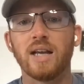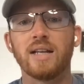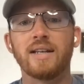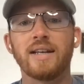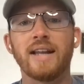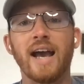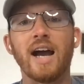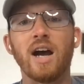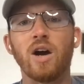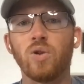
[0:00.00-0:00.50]

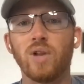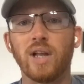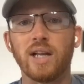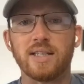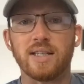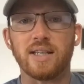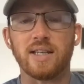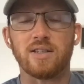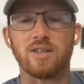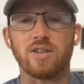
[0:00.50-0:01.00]
Now
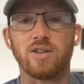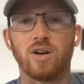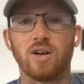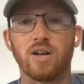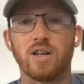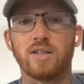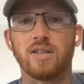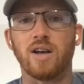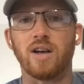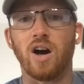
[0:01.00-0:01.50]
let's get
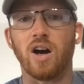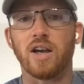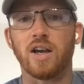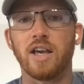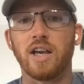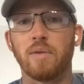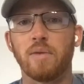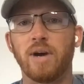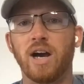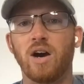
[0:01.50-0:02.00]
started
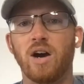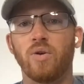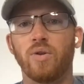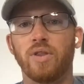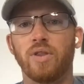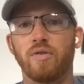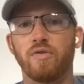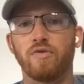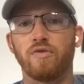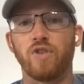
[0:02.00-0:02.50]
talking
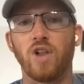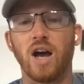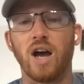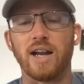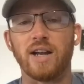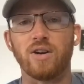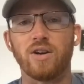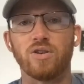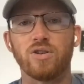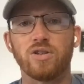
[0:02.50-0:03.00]
about the
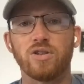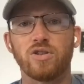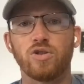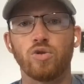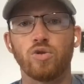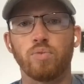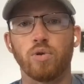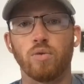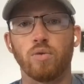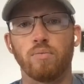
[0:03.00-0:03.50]
flyers
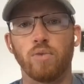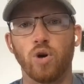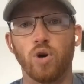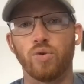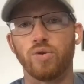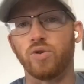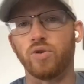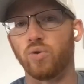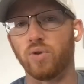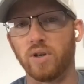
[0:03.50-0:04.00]
to
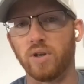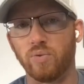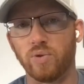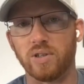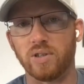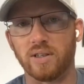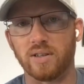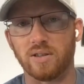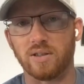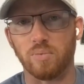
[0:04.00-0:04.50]
promote your
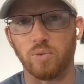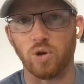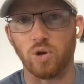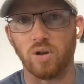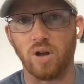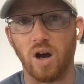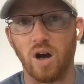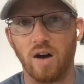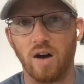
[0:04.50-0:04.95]
irresistible